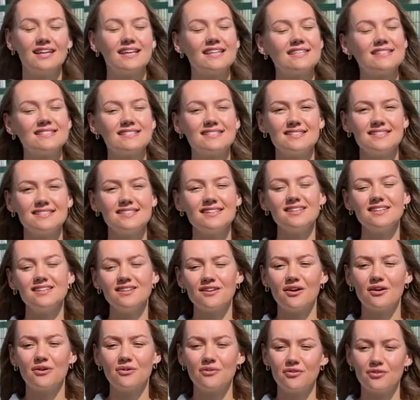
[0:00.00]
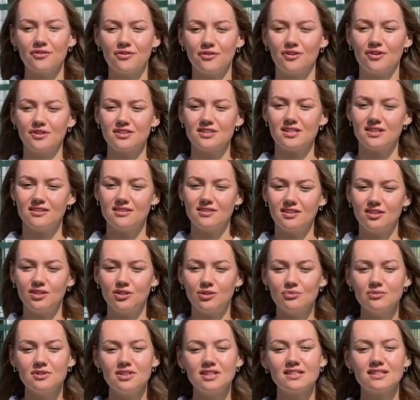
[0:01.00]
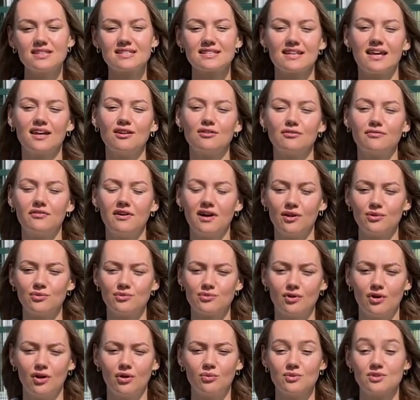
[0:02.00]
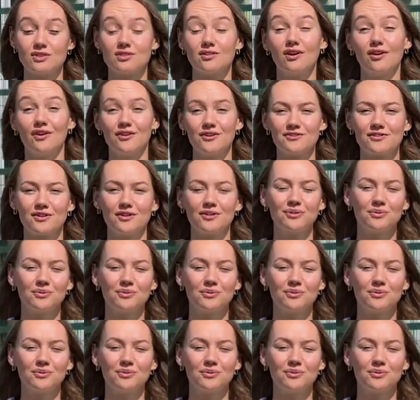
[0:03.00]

The CEO thought the unique design of aluDOOR was ultra